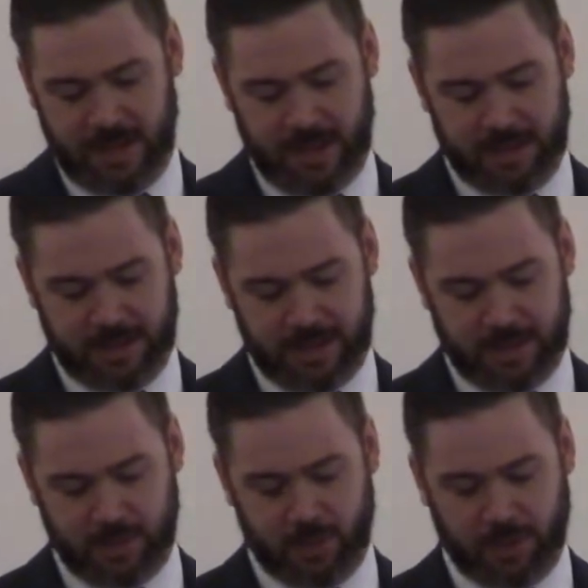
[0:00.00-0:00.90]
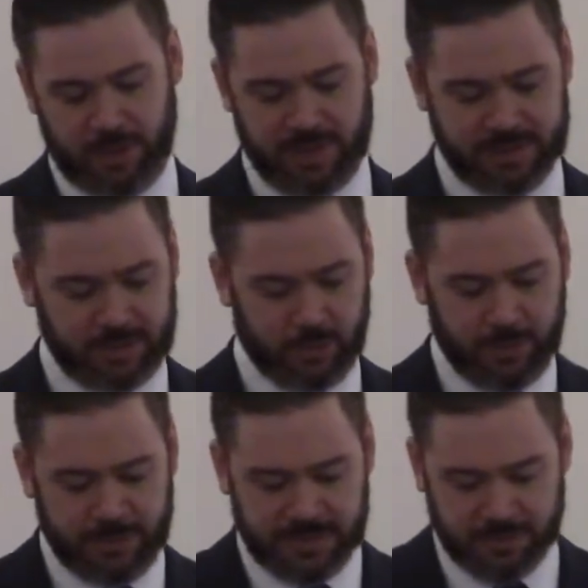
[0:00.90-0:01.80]
And uh, we heard this a
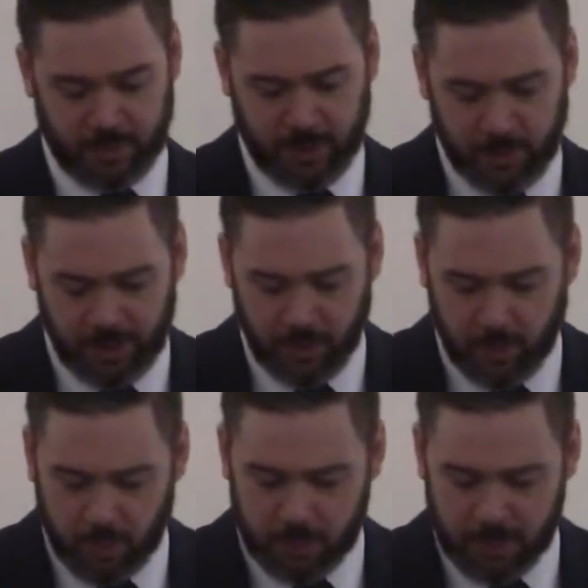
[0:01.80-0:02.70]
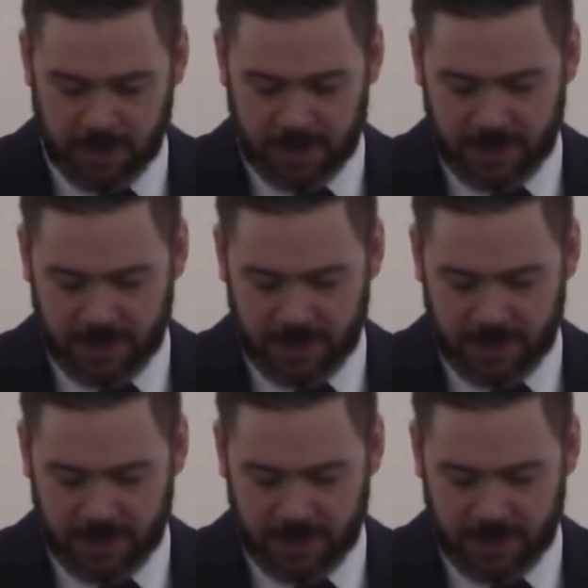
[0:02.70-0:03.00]
little bit this morning with whom